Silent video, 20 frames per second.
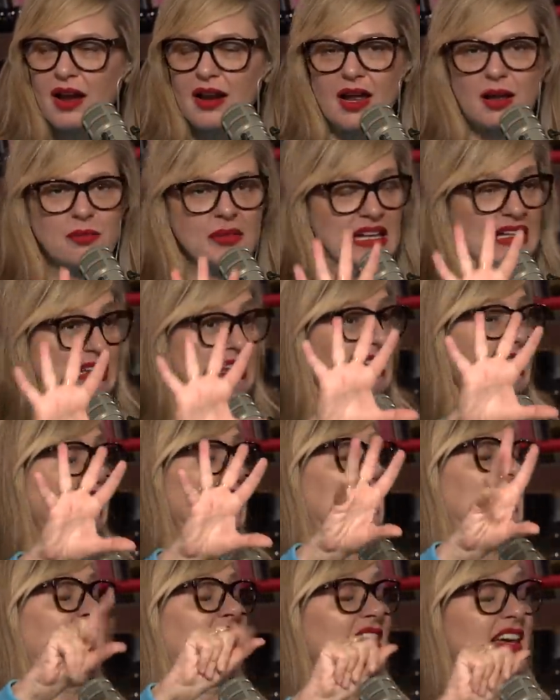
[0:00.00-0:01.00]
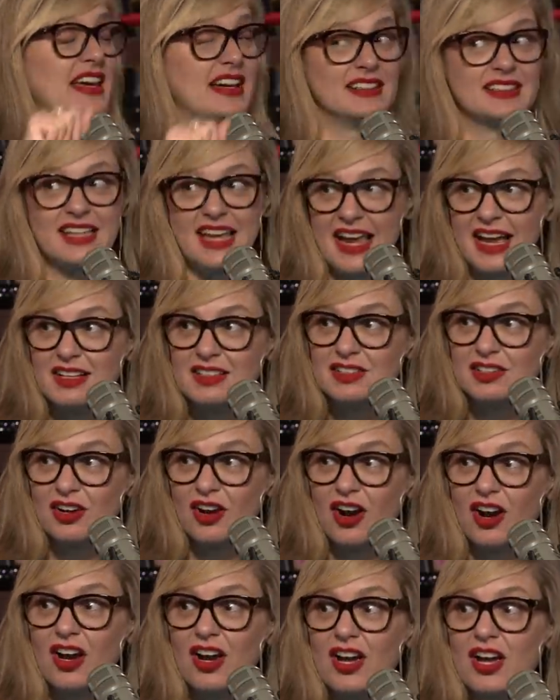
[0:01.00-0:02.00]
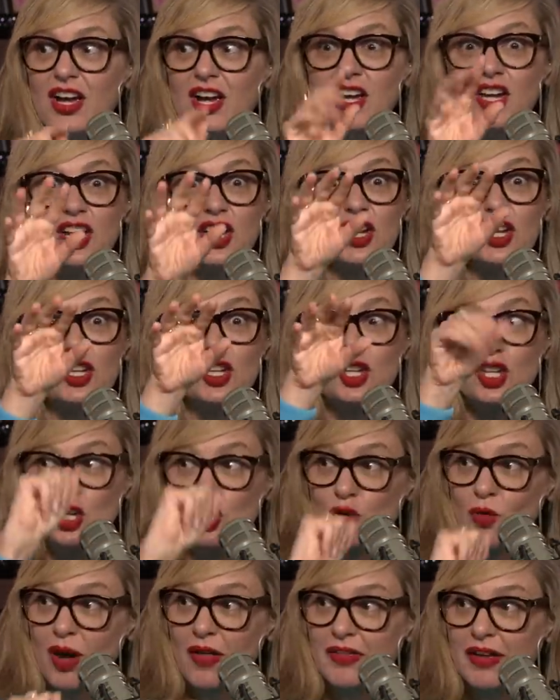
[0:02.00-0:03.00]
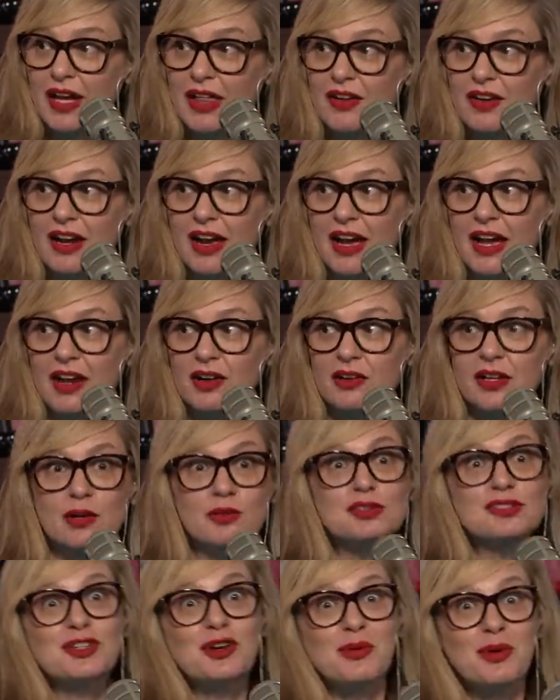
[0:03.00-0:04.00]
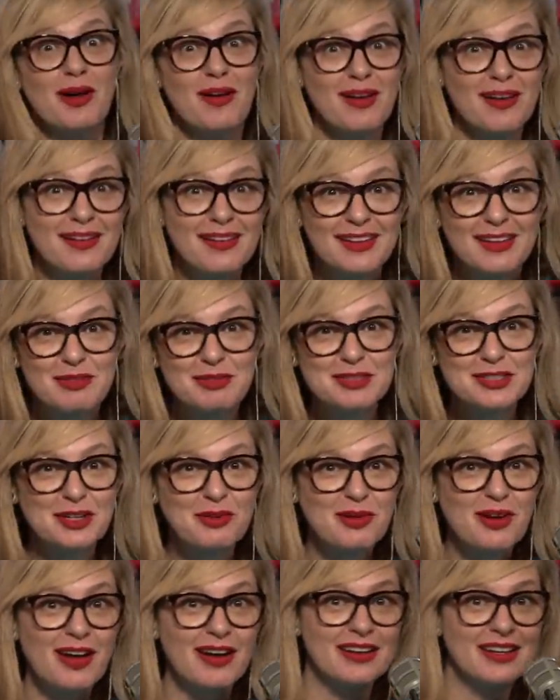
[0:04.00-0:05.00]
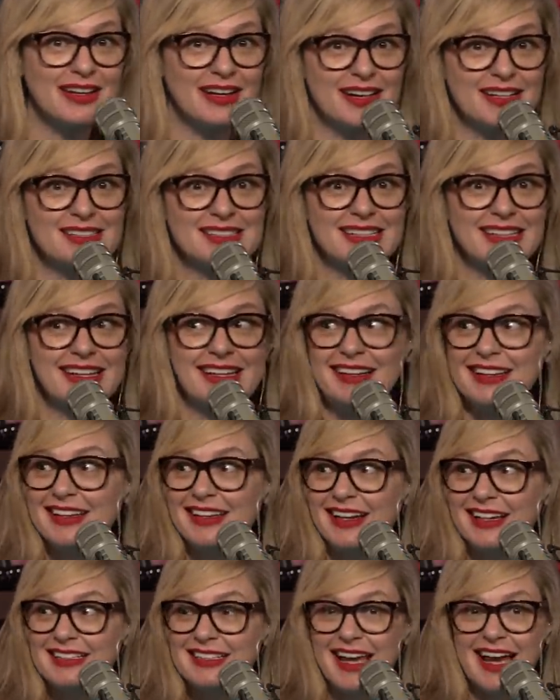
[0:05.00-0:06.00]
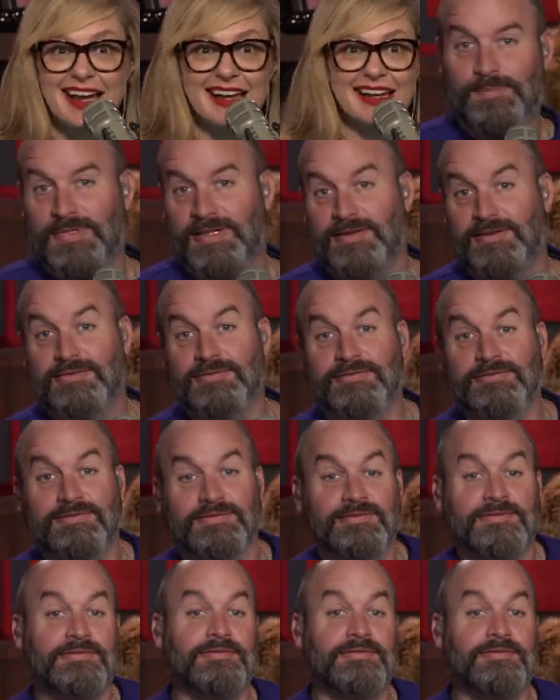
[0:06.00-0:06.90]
and I'm like, ugh, Yes. cancer. Yep. You on the other hand are like, what's going on? What's going on? Can I see it? Can I tag in? like- yeah.